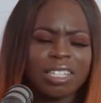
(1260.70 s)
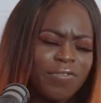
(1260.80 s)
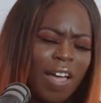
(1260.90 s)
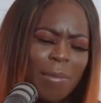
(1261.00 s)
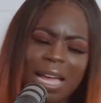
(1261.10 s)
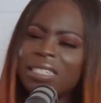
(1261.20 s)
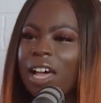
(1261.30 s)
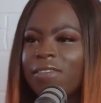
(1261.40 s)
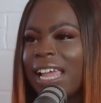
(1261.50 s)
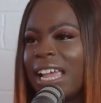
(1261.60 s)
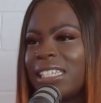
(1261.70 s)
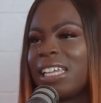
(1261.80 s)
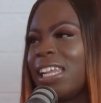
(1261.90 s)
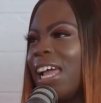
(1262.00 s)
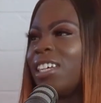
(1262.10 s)
find myself
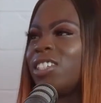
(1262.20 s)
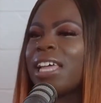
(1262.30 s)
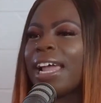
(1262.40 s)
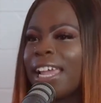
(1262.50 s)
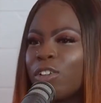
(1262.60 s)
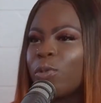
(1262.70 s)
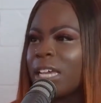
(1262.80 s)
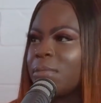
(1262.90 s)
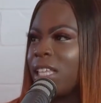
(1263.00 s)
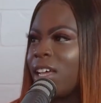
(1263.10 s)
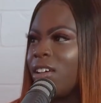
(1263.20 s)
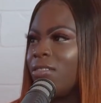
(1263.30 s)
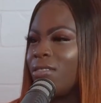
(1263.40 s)
dancing. Like she's like, "Can you keep still?" to